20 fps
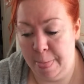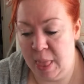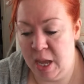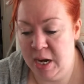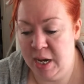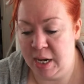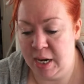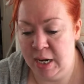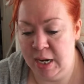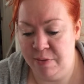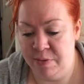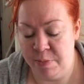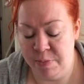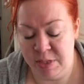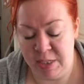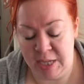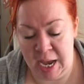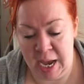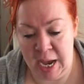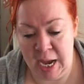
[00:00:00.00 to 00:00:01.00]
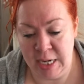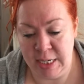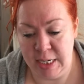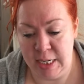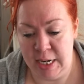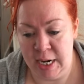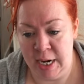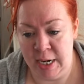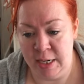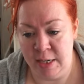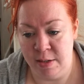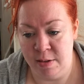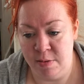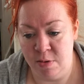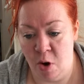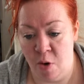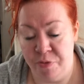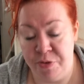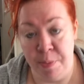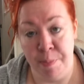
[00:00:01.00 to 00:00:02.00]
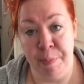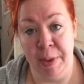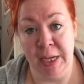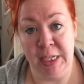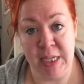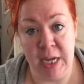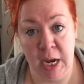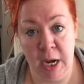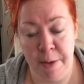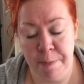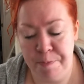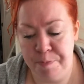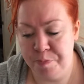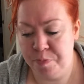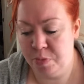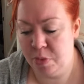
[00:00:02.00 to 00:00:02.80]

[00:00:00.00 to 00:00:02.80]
And it can leave them sad and often bitter.